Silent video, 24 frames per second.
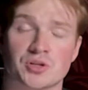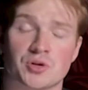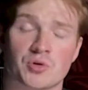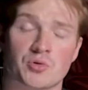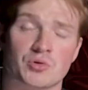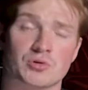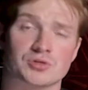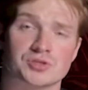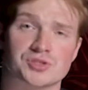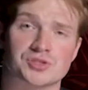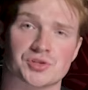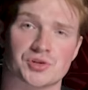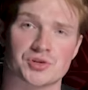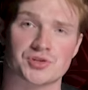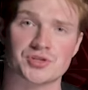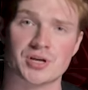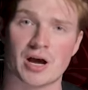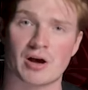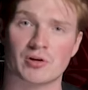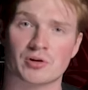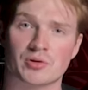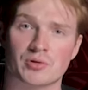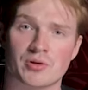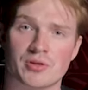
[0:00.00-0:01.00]
Google's search
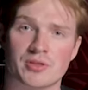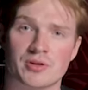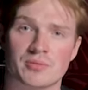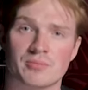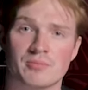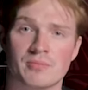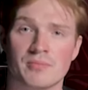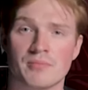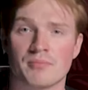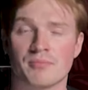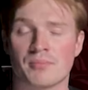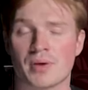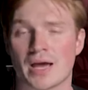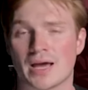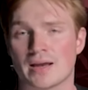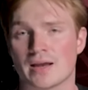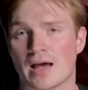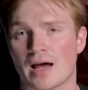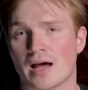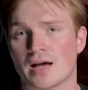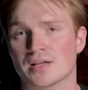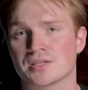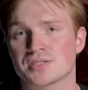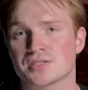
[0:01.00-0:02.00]
algorithm, paid
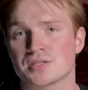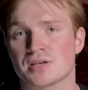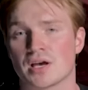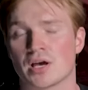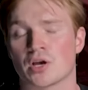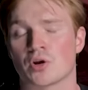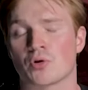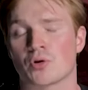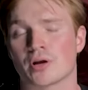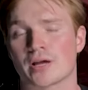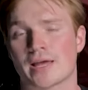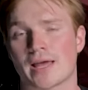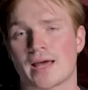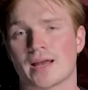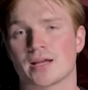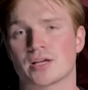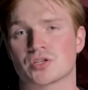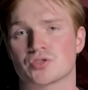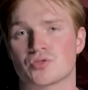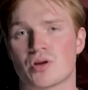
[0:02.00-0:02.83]
ads, and organic